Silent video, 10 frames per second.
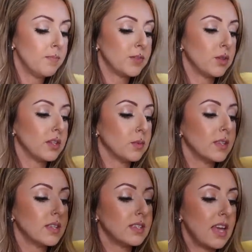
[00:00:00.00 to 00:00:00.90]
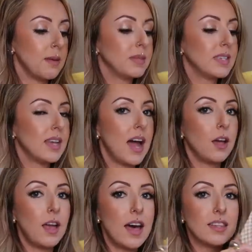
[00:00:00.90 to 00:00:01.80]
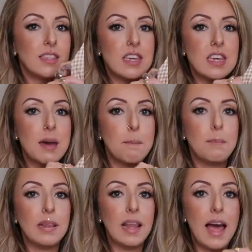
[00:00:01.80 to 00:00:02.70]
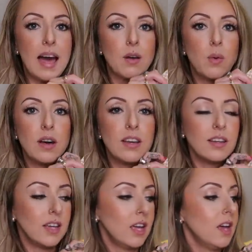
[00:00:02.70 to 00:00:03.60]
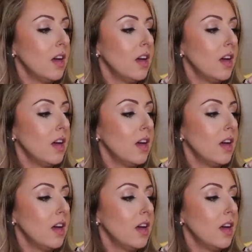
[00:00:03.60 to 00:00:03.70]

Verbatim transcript: So this one's the same style as the black one